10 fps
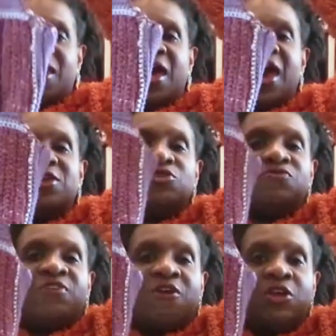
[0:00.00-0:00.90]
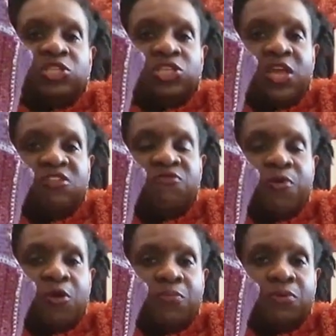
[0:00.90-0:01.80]
I used various shades of
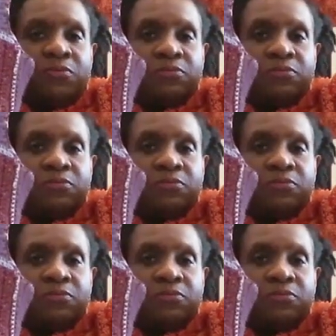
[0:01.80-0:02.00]
purple